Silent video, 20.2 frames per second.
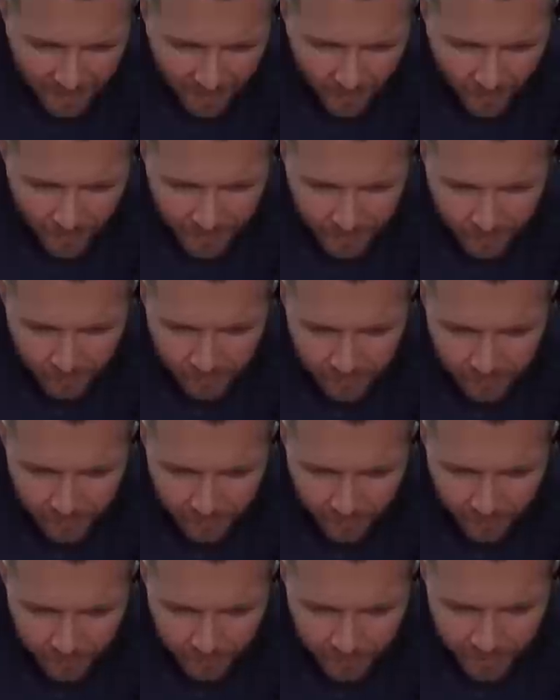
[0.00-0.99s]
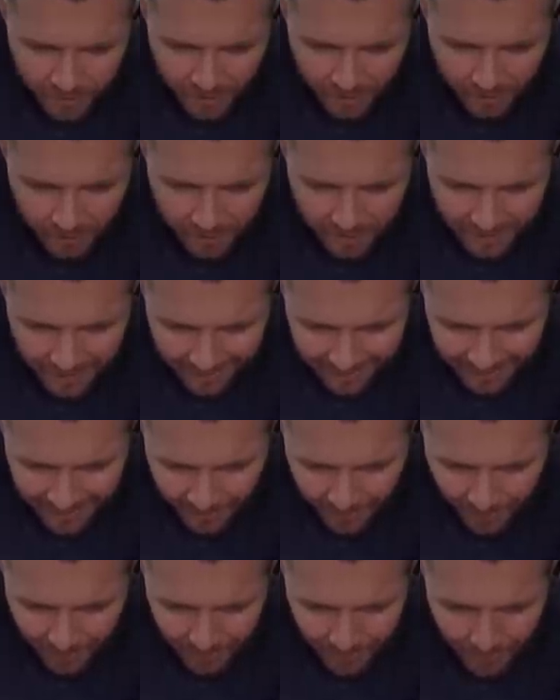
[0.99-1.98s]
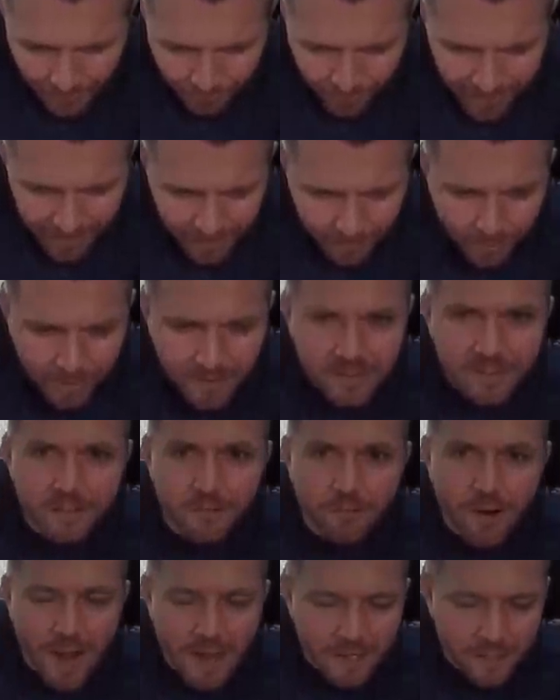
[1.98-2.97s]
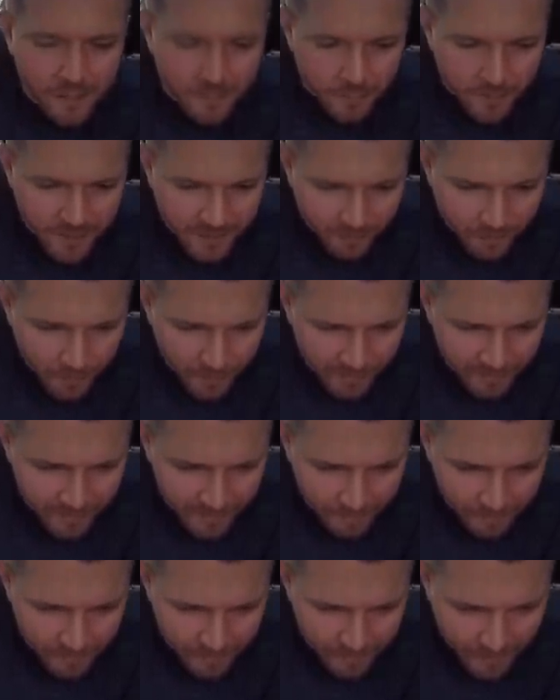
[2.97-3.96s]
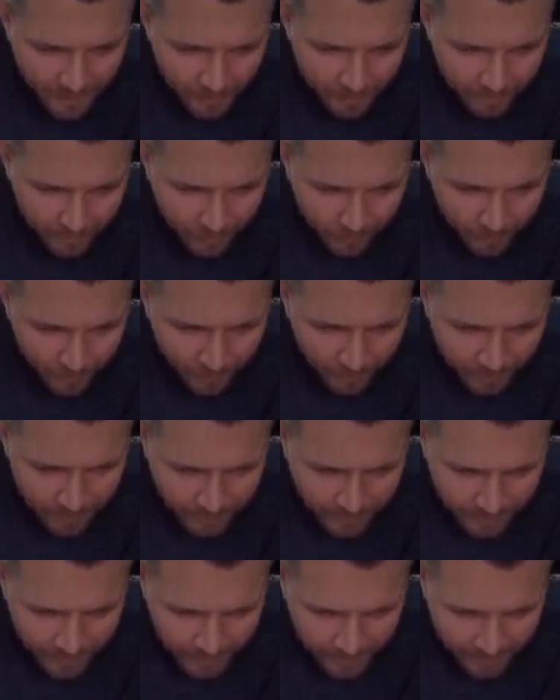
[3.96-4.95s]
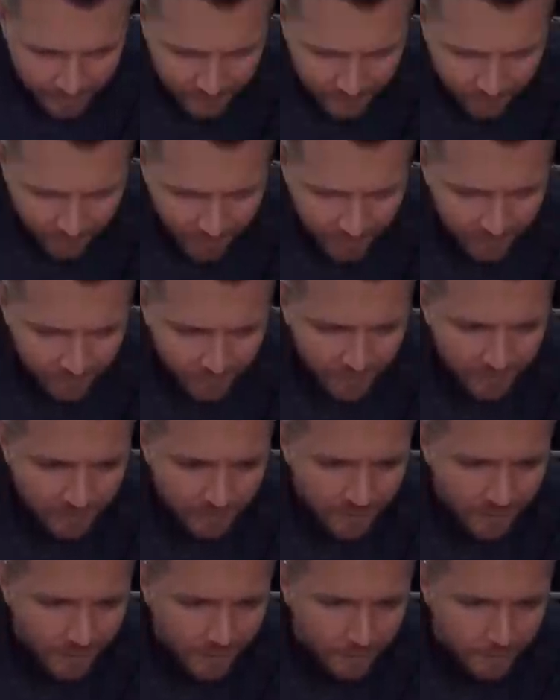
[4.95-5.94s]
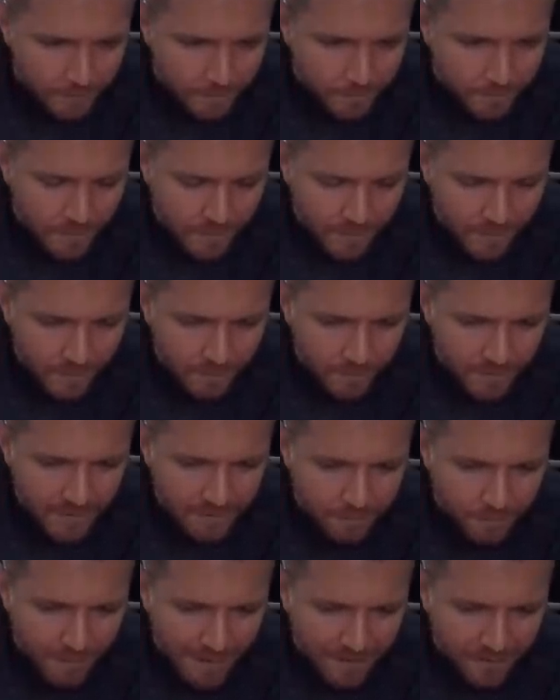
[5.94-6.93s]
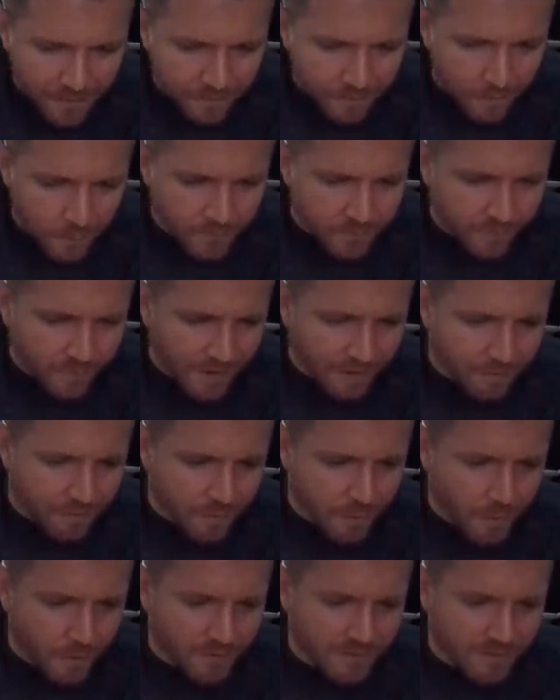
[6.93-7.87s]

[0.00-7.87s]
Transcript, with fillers: wheels, to be honest, Michelle. I don't like the three D printed reg, which everybody seems to go for, but great looking car. Even better if it was a five thirty